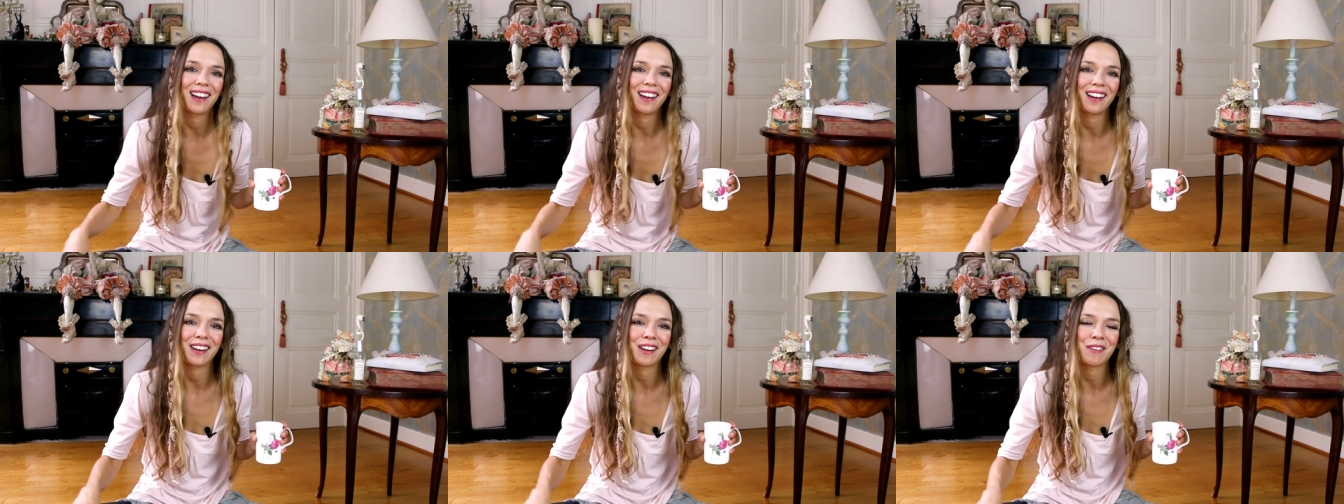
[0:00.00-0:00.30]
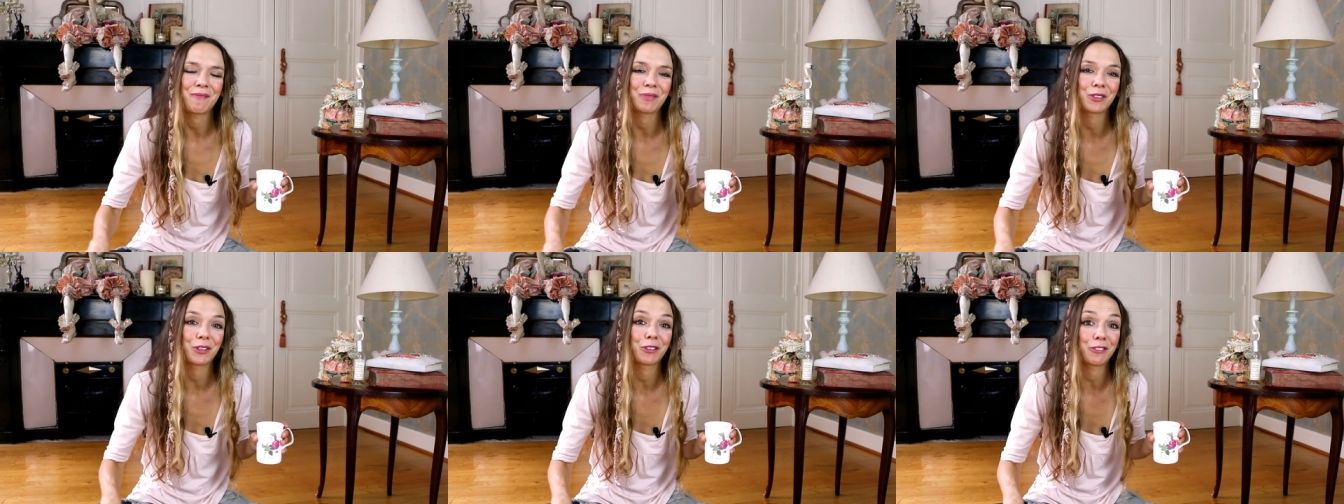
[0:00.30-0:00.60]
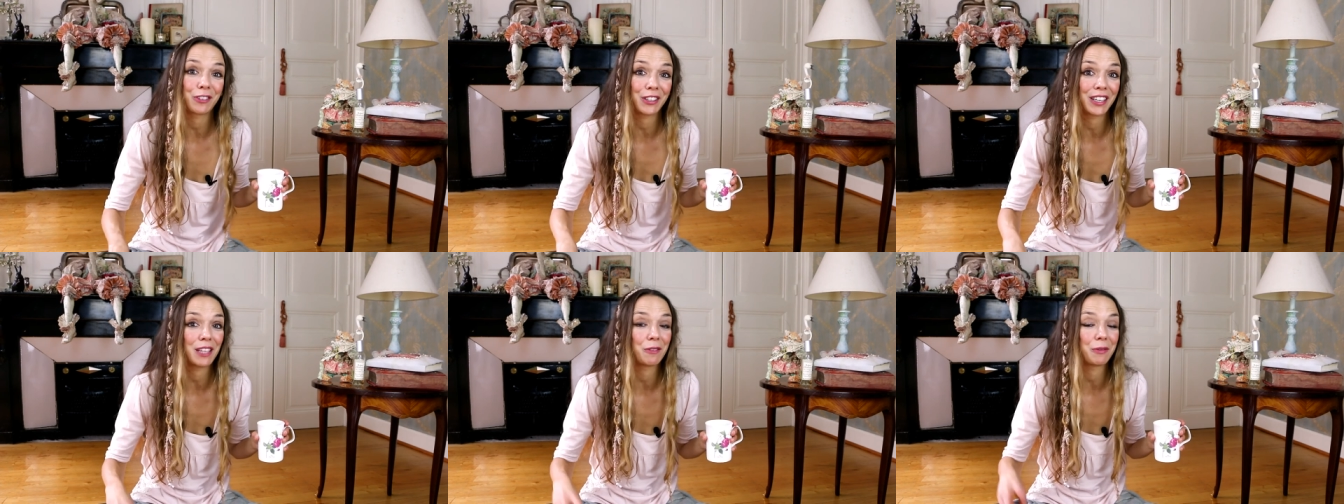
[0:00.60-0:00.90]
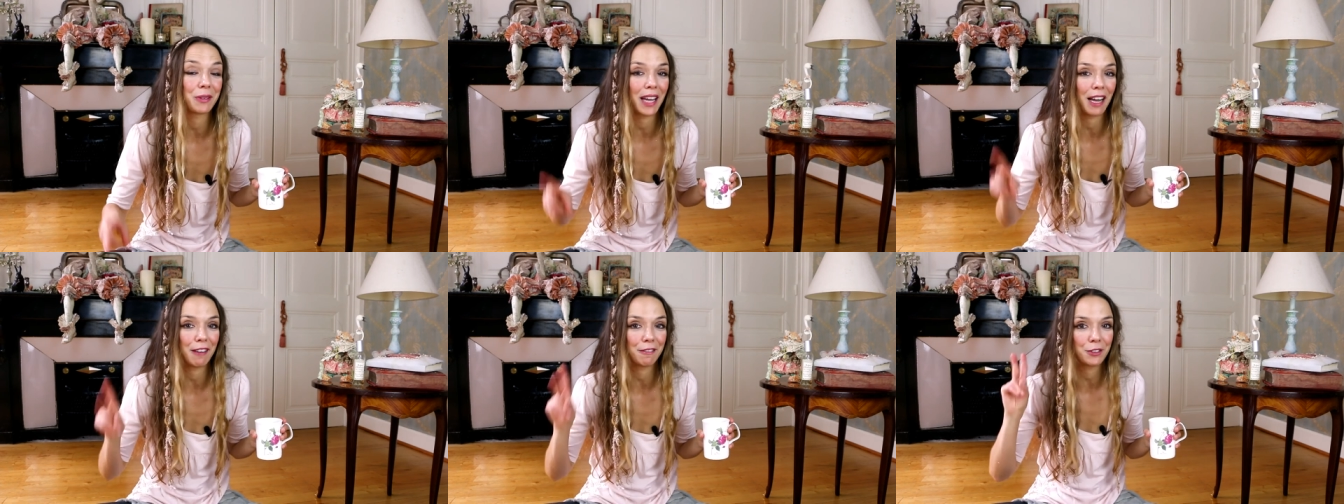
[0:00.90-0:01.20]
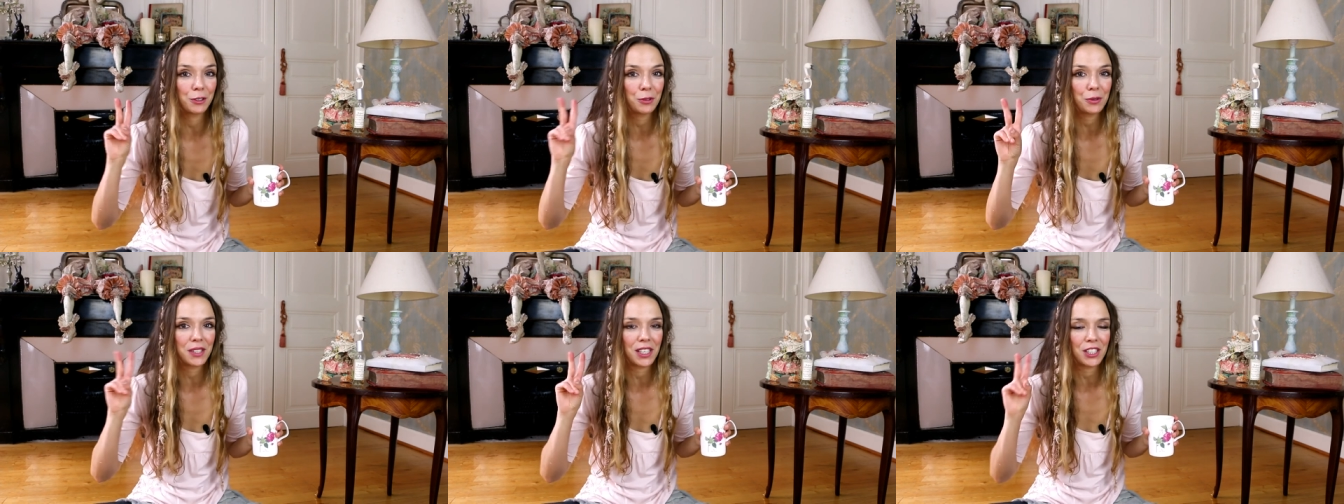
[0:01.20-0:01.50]
Um, don't forget we
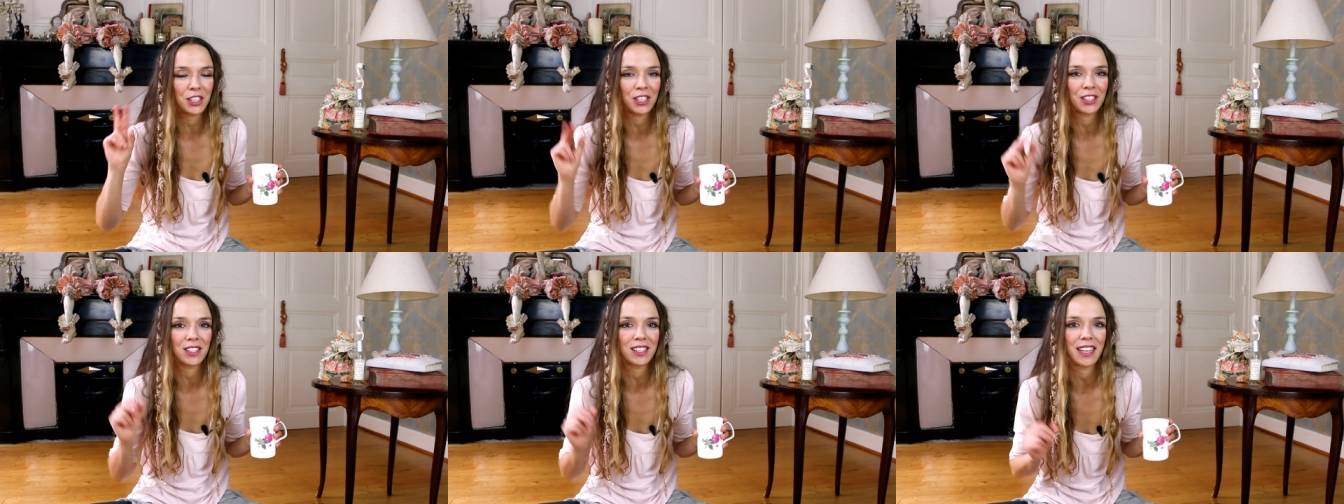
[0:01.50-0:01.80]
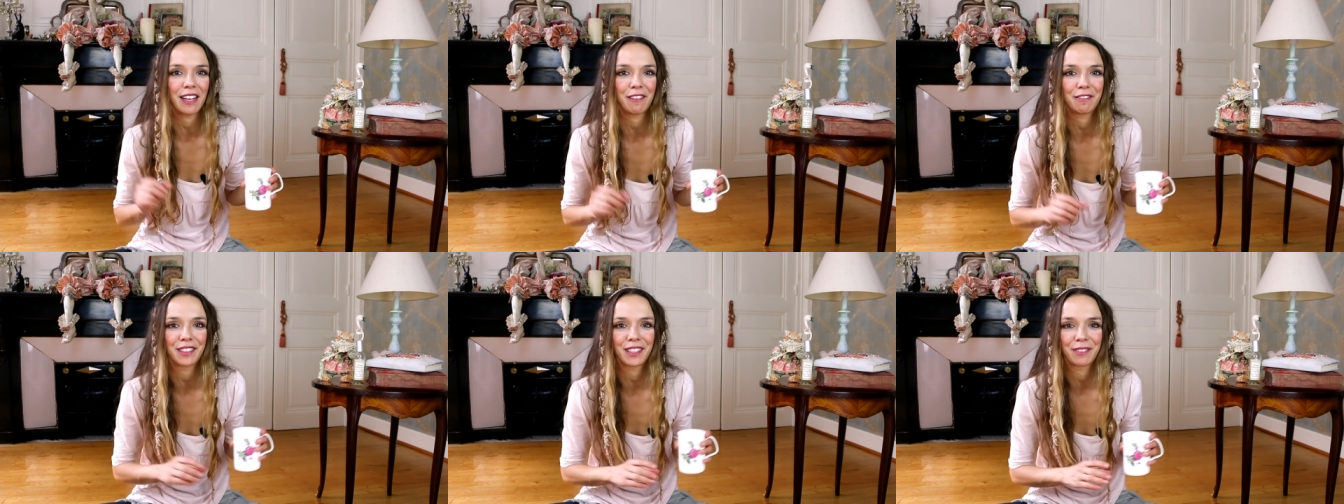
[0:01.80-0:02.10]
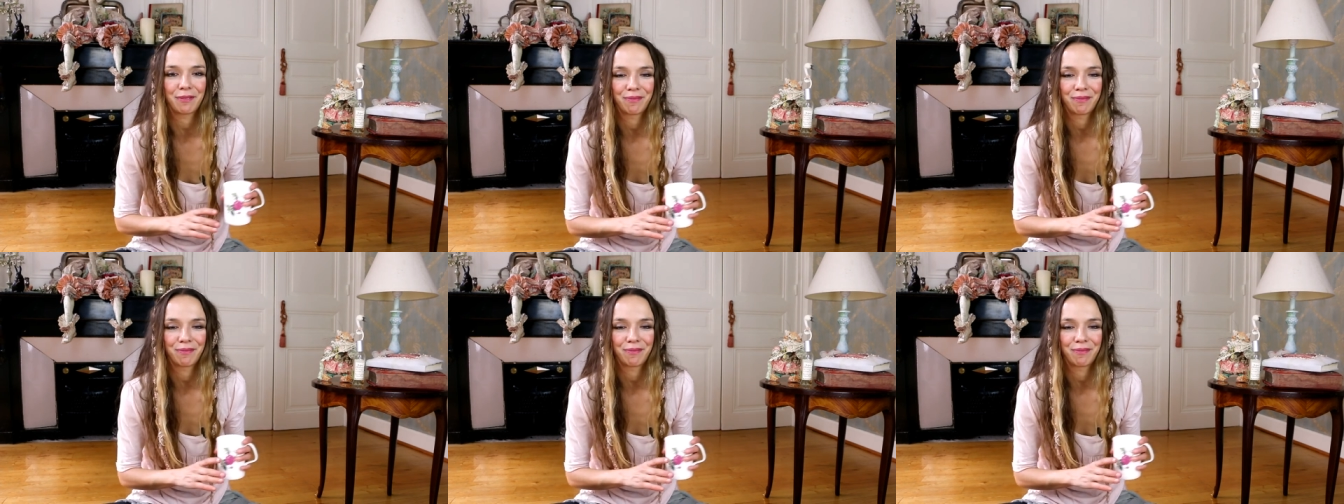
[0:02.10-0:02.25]
have two sessions left.